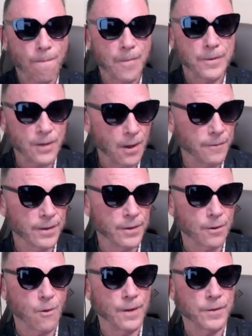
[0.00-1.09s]
Solving the
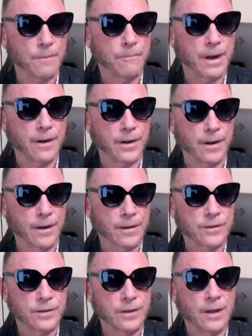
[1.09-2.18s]
quantum paradox